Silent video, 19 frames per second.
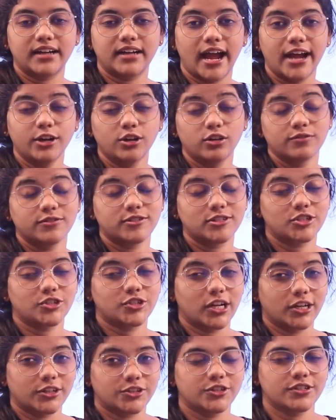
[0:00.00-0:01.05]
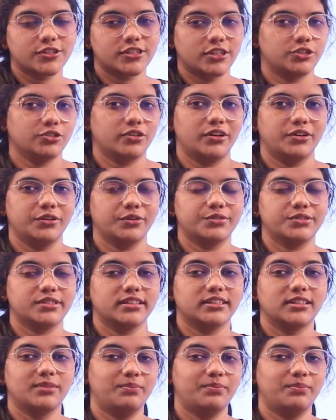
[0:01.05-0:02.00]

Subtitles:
kind of structures that you are using,